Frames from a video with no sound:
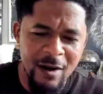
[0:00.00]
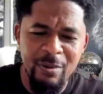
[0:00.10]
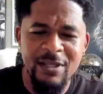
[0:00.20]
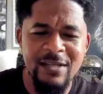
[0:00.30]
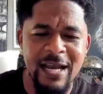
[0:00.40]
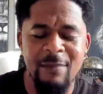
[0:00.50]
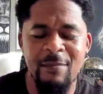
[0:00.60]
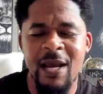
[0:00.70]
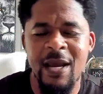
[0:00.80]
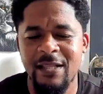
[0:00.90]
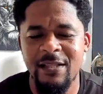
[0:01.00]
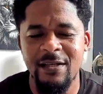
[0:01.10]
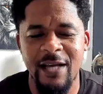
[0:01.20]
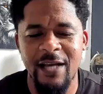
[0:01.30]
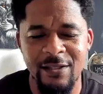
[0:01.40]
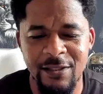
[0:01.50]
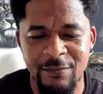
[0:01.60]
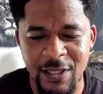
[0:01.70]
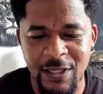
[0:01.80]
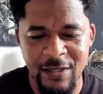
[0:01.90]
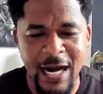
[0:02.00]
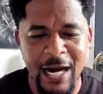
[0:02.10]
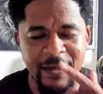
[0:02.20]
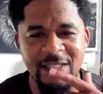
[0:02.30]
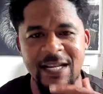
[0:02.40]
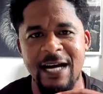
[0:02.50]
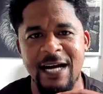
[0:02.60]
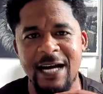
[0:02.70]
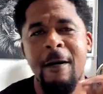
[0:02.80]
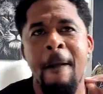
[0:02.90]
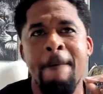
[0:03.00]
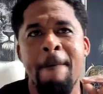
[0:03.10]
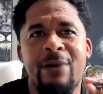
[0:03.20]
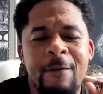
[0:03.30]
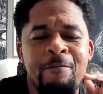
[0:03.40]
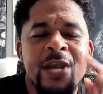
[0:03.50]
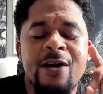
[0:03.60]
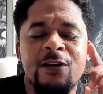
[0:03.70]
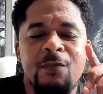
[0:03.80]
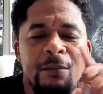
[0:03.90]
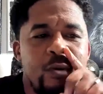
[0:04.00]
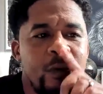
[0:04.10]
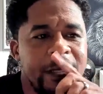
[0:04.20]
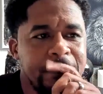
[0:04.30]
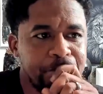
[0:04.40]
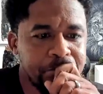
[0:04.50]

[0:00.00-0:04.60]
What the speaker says: Put his name in the comments down there. But here's my point.